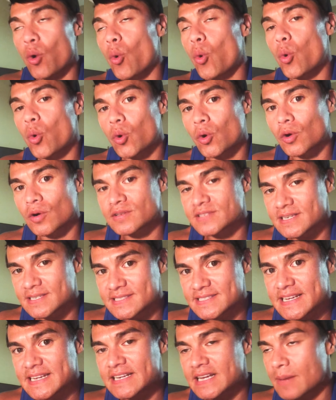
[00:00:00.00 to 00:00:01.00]
or
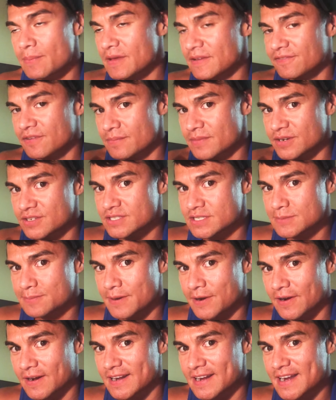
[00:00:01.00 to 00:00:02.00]
deceit coming from their
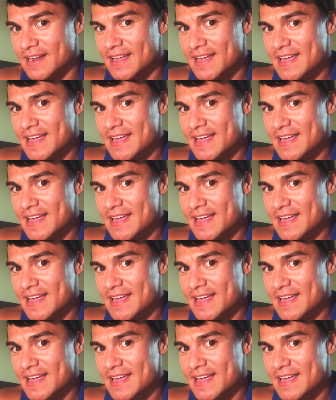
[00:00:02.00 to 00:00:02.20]
spirit.